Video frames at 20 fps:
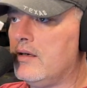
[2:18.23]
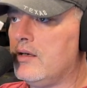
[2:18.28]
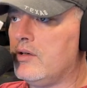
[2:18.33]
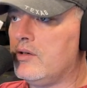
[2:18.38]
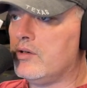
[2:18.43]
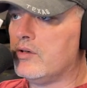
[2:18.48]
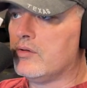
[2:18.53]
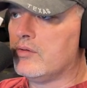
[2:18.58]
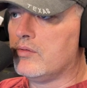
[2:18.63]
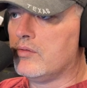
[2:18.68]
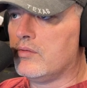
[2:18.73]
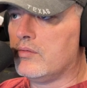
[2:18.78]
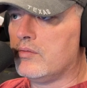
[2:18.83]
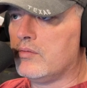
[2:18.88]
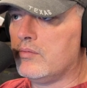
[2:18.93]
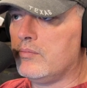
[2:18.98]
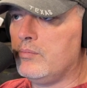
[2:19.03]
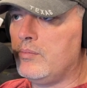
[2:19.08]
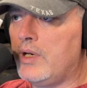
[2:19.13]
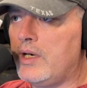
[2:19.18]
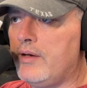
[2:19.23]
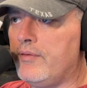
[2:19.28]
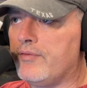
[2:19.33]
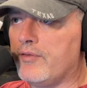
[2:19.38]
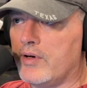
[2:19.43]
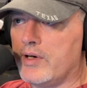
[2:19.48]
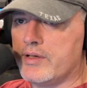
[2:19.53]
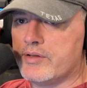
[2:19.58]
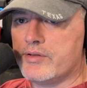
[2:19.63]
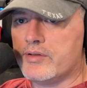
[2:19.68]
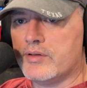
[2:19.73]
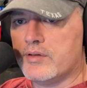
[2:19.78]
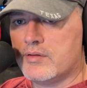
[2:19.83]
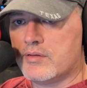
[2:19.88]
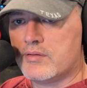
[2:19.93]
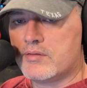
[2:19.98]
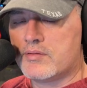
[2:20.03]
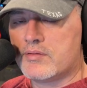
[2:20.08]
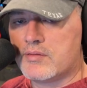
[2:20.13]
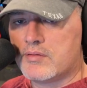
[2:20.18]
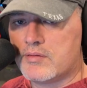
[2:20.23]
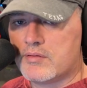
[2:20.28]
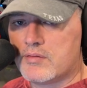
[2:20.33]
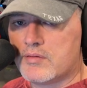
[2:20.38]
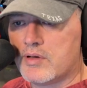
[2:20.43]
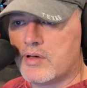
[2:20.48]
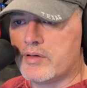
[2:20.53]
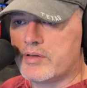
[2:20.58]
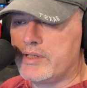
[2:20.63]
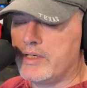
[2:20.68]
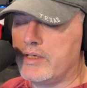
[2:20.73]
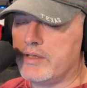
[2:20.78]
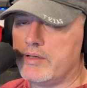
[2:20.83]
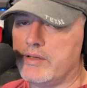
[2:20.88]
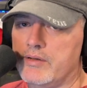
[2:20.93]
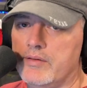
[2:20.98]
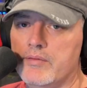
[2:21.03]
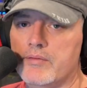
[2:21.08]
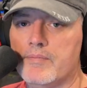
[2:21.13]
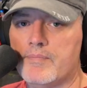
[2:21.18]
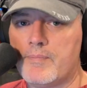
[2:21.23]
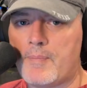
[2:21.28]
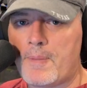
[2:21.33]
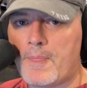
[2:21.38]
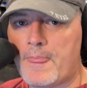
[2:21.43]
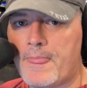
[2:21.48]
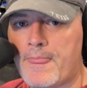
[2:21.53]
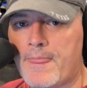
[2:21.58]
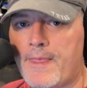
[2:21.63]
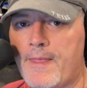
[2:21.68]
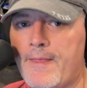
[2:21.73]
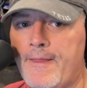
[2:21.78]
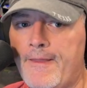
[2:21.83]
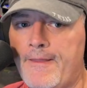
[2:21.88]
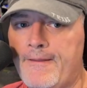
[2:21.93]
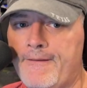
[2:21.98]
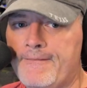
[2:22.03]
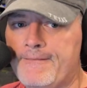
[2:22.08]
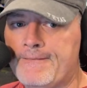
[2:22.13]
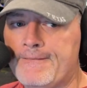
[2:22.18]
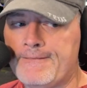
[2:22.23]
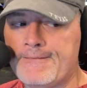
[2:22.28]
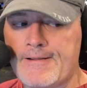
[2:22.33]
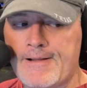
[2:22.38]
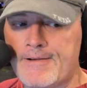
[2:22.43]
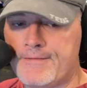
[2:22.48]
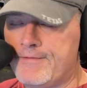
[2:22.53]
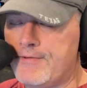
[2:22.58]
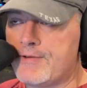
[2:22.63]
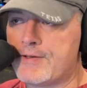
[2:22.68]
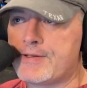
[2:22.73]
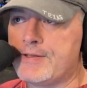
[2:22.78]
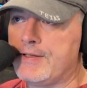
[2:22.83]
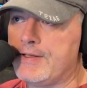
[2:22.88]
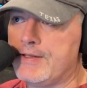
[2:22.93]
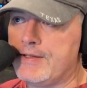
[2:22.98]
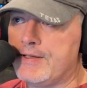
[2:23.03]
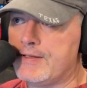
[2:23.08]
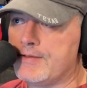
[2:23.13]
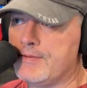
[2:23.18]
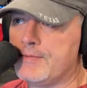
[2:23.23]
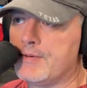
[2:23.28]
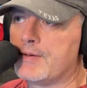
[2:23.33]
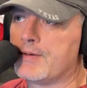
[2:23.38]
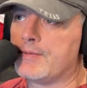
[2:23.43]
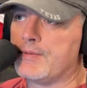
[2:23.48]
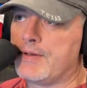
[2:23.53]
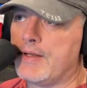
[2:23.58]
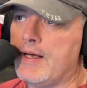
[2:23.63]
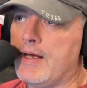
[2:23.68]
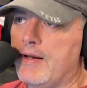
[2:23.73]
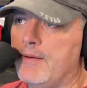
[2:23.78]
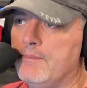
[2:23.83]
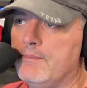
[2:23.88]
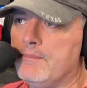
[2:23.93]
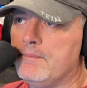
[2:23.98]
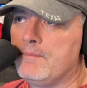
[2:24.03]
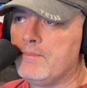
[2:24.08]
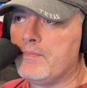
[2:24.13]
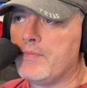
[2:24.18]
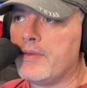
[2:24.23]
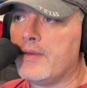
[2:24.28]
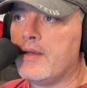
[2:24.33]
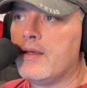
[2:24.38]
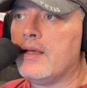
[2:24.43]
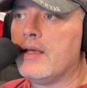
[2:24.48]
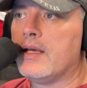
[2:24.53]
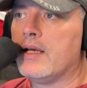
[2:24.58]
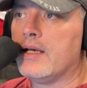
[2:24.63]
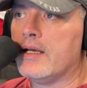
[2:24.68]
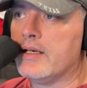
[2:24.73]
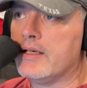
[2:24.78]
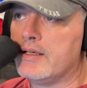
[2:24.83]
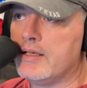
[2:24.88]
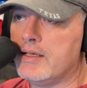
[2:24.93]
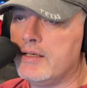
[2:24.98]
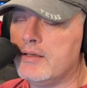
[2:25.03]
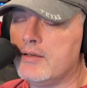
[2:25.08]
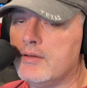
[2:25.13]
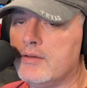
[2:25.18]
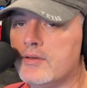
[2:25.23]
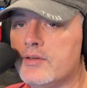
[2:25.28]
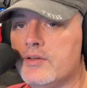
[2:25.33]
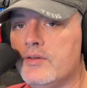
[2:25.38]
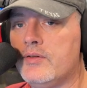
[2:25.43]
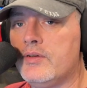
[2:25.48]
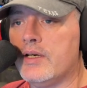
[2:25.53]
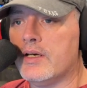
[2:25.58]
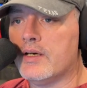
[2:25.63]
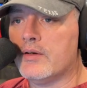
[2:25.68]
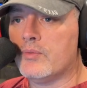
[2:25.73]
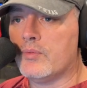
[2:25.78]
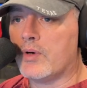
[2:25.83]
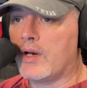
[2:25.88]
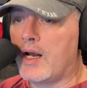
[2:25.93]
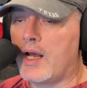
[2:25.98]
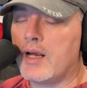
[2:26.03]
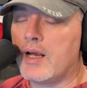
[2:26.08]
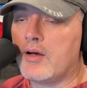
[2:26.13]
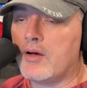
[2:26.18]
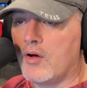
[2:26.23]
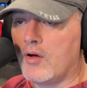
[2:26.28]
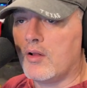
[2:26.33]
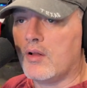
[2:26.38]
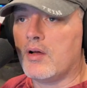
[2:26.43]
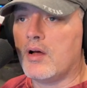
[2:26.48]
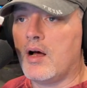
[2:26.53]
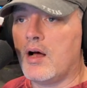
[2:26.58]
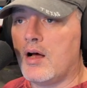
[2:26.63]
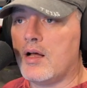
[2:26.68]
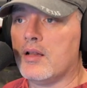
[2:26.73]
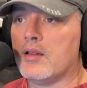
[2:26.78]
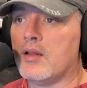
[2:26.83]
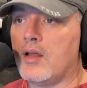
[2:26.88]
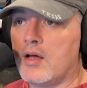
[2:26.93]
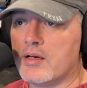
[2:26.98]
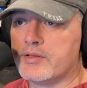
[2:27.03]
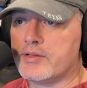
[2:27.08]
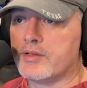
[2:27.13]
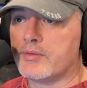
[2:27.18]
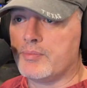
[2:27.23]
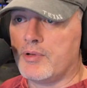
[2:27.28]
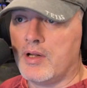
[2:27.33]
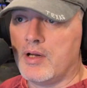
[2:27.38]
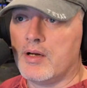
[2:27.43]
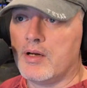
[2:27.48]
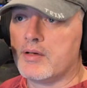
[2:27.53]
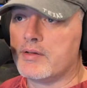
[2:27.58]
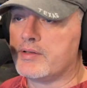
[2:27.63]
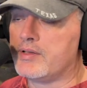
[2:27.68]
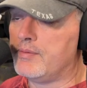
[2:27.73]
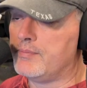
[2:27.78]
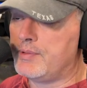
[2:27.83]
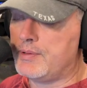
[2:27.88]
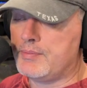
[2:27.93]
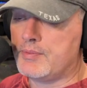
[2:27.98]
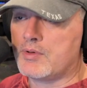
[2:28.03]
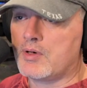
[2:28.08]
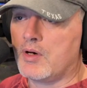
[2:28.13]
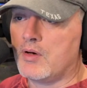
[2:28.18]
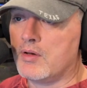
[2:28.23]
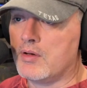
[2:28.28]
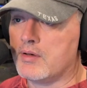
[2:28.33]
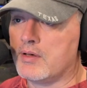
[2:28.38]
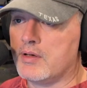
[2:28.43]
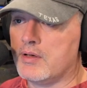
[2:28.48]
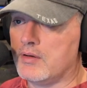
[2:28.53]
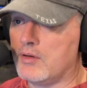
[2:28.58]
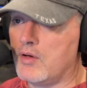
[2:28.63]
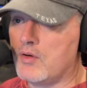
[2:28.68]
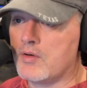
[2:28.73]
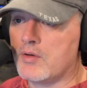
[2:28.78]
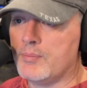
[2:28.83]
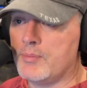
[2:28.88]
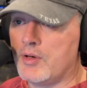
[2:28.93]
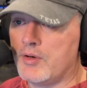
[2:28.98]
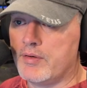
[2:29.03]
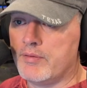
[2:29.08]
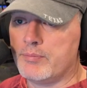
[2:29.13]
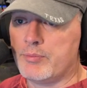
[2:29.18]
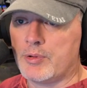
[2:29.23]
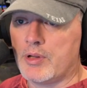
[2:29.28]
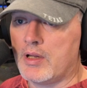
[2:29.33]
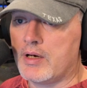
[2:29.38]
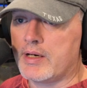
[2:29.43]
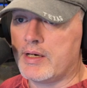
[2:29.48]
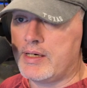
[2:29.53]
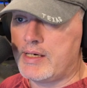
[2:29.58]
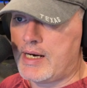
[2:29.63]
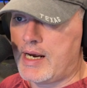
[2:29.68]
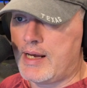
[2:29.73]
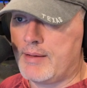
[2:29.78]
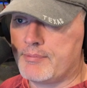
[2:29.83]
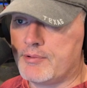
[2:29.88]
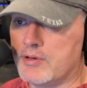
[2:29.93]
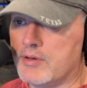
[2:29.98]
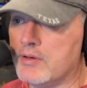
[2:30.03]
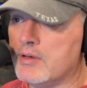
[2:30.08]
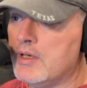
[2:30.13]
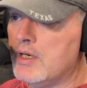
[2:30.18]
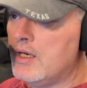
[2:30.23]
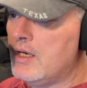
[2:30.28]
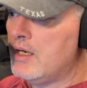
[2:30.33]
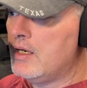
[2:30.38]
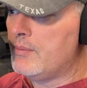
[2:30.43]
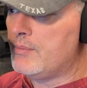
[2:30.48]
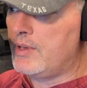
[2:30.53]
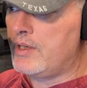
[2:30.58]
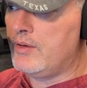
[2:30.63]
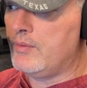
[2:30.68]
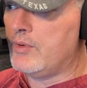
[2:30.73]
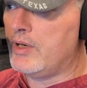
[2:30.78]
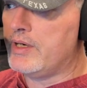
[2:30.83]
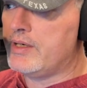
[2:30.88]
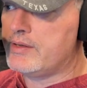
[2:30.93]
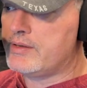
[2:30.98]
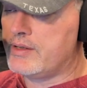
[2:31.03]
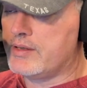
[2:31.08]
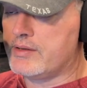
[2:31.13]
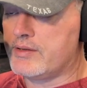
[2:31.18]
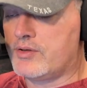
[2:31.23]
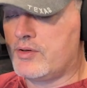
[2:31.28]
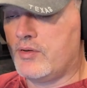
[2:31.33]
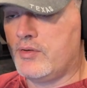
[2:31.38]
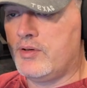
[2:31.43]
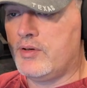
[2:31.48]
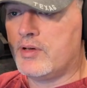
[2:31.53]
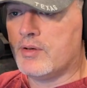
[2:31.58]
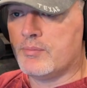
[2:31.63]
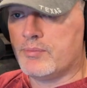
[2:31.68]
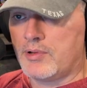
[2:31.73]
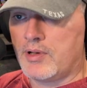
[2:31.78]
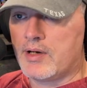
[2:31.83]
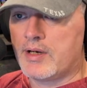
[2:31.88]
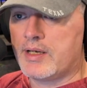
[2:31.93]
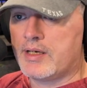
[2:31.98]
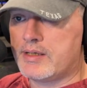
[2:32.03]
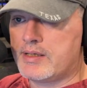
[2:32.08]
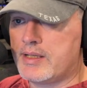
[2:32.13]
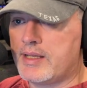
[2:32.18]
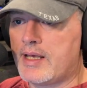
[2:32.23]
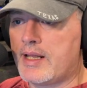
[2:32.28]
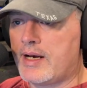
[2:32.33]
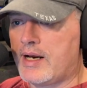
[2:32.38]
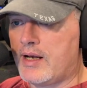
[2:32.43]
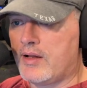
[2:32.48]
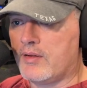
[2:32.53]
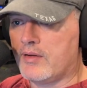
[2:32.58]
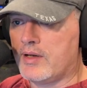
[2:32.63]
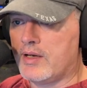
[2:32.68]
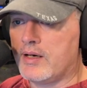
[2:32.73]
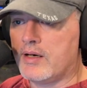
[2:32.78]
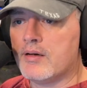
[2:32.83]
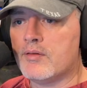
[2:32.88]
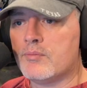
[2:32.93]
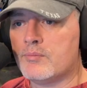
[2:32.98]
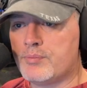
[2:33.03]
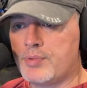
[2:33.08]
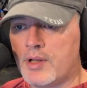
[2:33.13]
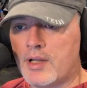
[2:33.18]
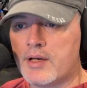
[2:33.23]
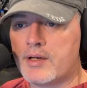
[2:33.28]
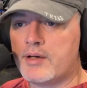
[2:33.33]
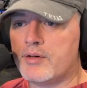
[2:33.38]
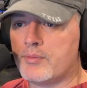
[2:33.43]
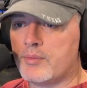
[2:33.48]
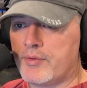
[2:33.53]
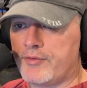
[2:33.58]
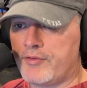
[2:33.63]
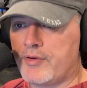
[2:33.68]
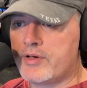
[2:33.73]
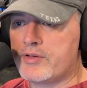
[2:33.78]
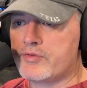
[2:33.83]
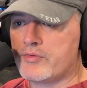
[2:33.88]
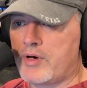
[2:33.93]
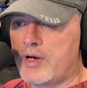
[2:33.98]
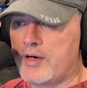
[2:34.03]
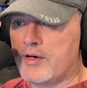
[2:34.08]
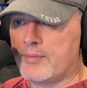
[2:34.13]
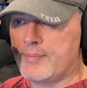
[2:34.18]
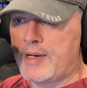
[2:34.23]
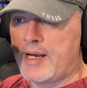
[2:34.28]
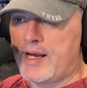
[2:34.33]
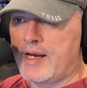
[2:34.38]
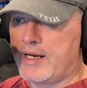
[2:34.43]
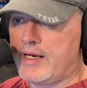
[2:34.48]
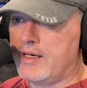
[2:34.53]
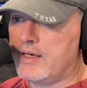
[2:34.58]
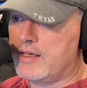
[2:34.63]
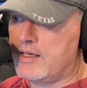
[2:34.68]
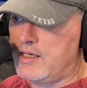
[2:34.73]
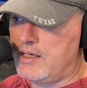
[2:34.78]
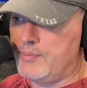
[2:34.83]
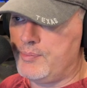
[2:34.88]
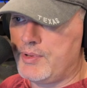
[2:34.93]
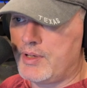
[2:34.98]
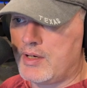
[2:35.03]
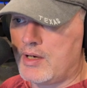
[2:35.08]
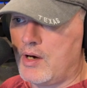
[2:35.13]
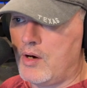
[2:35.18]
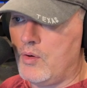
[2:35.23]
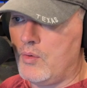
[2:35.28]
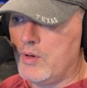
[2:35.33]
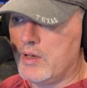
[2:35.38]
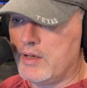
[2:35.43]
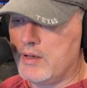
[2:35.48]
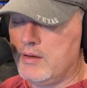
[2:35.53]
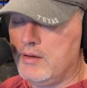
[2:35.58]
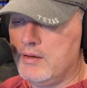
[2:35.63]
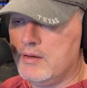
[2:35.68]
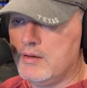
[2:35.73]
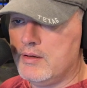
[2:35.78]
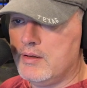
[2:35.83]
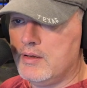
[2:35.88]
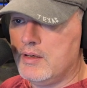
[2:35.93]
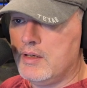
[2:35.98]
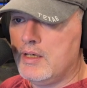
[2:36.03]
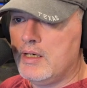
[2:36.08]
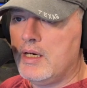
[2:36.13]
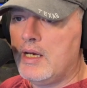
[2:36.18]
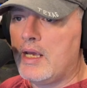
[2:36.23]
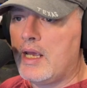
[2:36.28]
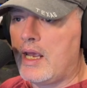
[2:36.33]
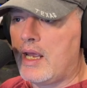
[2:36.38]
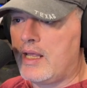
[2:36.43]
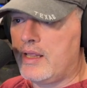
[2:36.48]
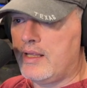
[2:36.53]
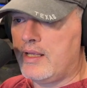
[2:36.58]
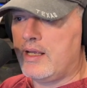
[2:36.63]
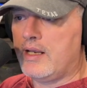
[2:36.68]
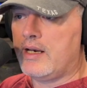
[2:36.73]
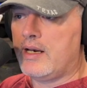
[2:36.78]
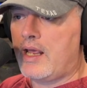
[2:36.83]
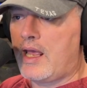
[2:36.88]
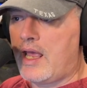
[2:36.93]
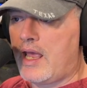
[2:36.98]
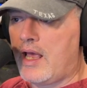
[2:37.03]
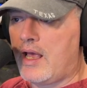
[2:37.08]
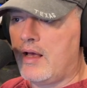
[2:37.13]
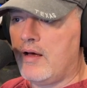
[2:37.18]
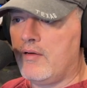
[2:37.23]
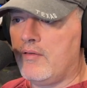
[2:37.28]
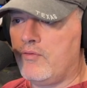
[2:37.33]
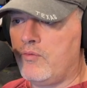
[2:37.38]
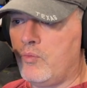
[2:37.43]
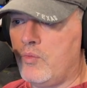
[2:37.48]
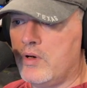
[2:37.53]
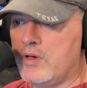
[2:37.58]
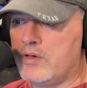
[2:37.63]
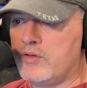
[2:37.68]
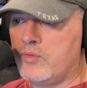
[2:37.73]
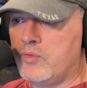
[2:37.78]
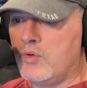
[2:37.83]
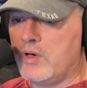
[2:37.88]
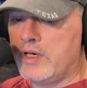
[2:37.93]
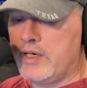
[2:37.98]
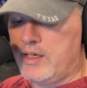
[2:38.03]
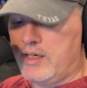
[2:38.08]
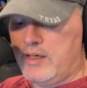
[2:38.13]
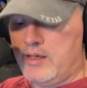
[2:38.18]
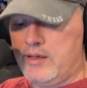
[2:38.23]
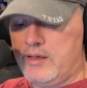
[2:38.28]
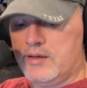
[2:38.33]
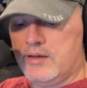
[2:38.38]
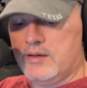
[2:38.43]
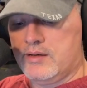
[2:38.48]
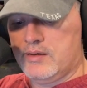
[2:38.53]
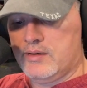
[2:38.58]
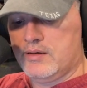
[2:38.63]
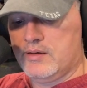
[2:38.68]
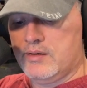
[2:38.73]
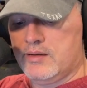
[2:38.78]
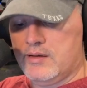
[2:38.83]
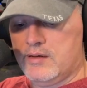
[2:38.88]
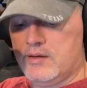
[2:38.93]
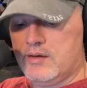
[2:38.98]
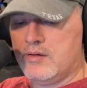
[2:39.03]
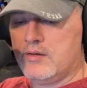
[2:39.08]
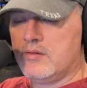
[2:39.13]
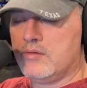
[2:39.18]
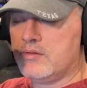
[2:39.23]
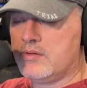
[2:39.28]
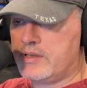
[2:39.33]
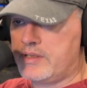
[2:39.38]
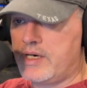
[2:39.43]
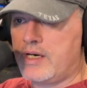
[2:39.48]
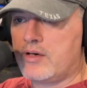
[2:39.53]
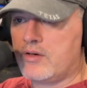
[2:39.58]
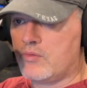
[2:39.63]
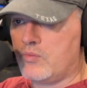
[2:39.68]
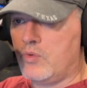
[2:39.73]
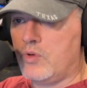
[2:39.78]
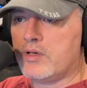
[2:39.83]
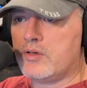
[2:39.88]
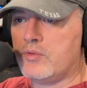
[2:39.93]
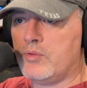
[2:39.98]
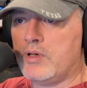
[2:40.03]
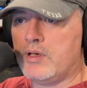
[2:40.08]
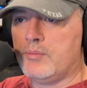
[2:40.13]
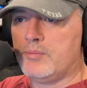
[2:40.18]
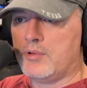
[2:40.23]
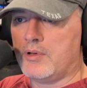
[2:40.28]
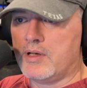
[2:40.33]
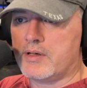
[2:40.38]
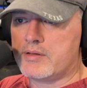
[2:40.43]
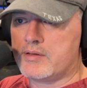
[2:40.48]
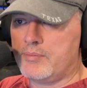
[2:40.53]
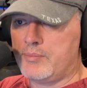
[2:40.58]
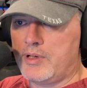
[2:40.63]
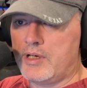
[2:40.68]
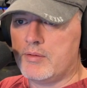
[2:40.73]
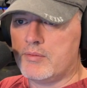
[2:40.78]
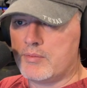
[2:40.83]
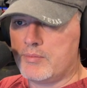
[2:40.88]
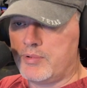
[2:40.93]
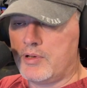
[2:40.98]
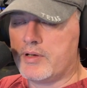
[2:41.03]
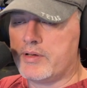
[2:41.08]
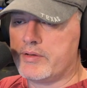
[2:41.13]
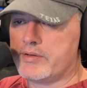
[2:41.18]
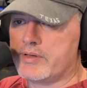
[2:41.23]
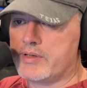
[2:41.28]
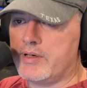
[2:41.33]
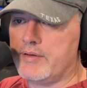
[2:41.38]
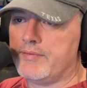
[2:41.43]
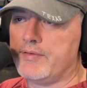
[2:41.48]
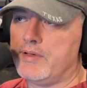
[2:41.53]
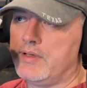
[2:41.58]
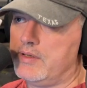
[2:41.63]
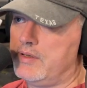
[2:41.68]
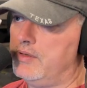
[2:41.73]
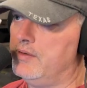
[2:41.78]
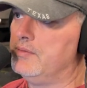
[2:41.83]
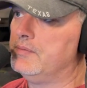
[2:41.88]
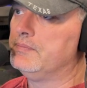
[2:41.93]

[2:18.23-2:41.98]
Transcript: your mini fridge hooks into. Unfortunately, it doesn't work with that until you get what I call a Hot Logic plug. Some people call it a locomotive plug adapter. But anyways, so you can plug into that outlet, plug your refrigerator back in, keep it going, and then have 120 standard 120 plugs to be able to plug your stuff into.